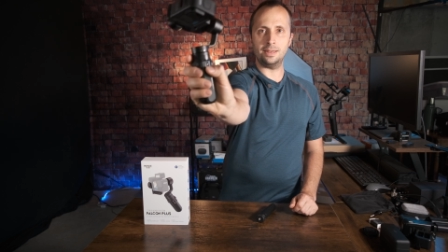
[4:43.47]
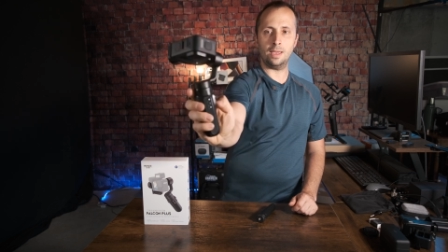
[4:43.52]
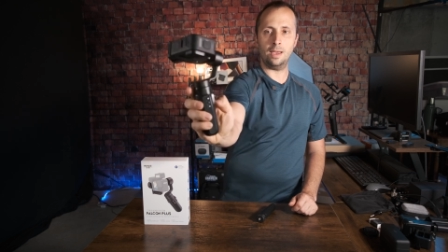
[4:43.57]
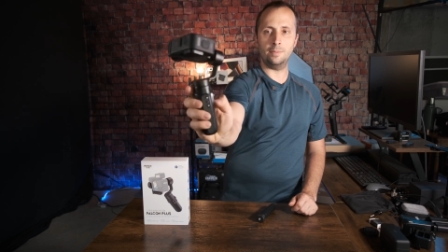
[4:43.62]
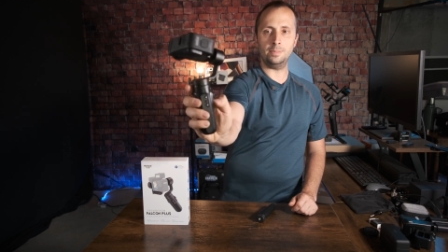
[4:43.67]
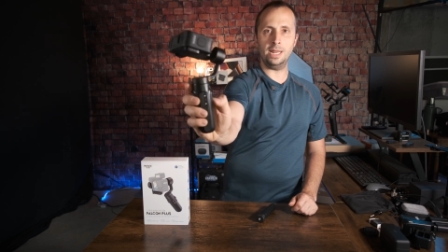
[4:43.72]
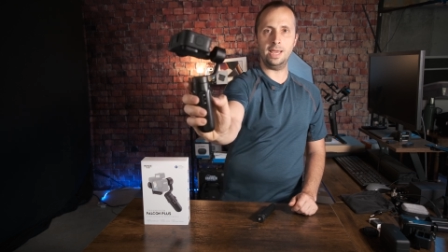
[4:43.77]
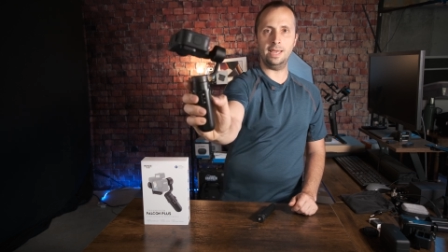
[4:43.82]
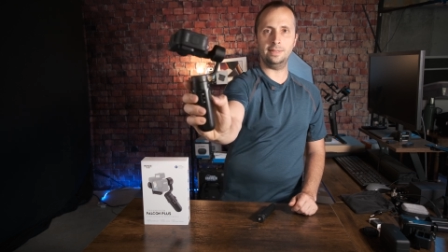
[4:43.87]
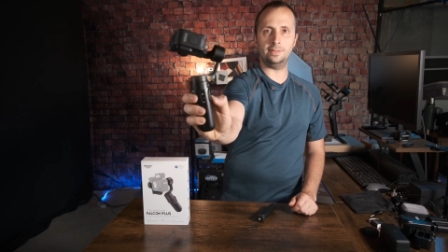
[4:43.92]

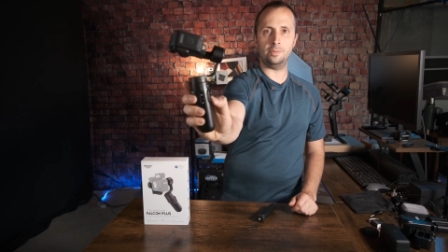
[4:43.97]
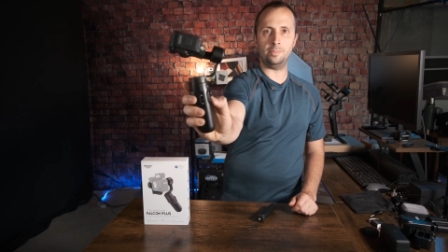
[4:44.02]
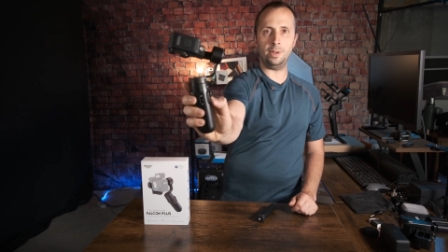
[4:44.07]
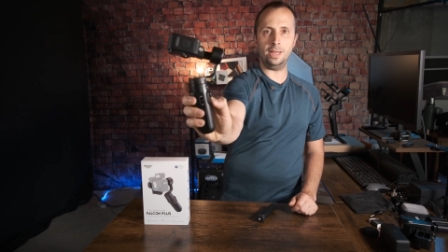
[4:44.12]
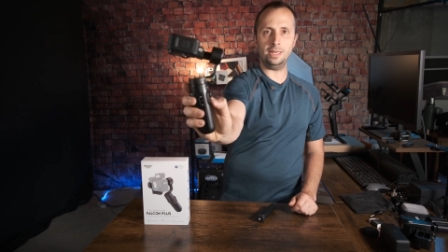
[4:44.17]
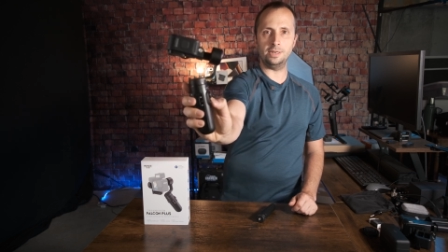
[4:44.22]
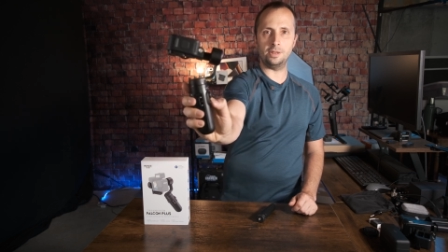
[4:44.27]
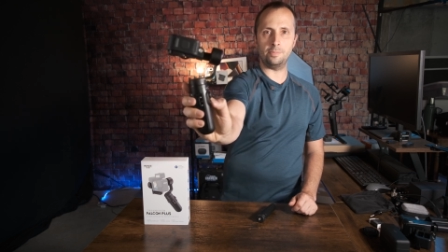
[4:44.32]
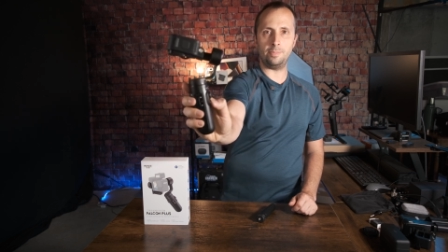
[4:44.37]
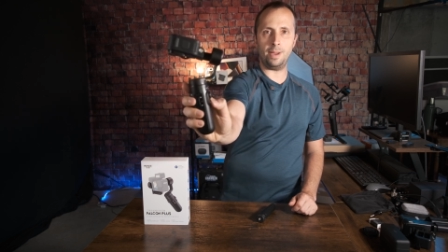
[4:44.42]
I'm gonna hit the
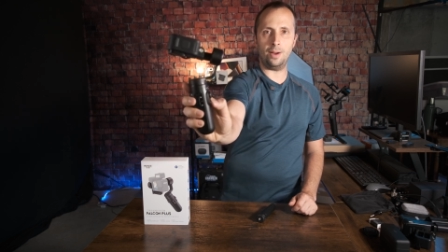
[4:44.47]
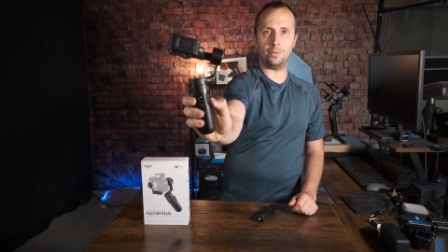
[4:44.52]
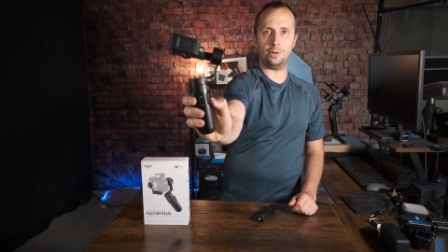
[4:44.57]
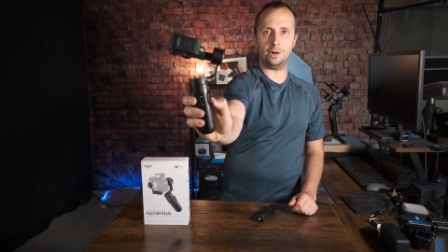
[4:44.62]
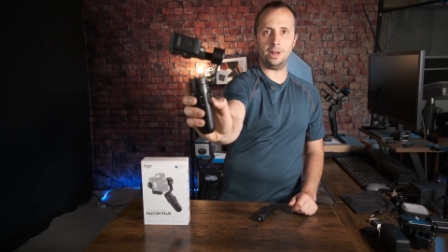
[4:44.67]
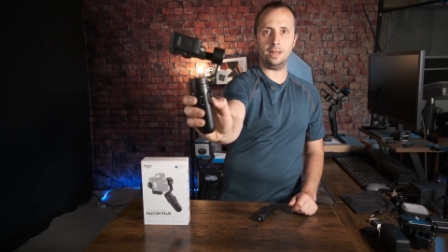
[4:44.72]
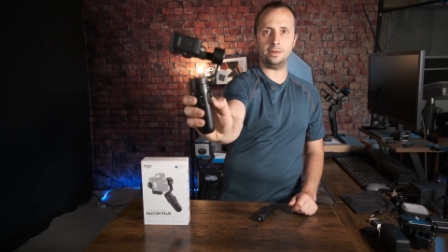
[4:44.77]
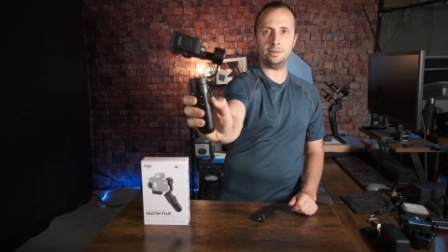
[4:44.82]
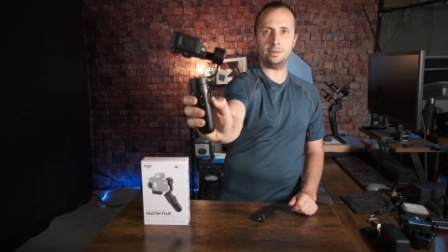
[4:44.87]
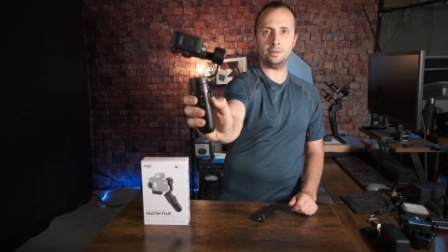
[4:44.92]
button to power
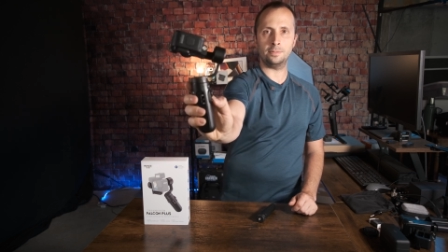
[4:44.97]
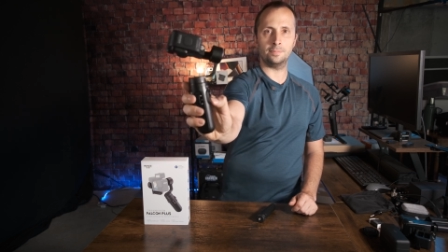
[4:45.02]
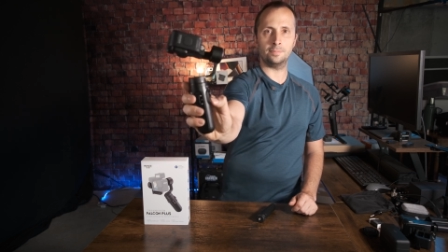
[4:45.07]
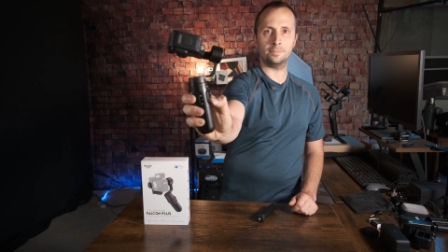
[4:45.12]
it on.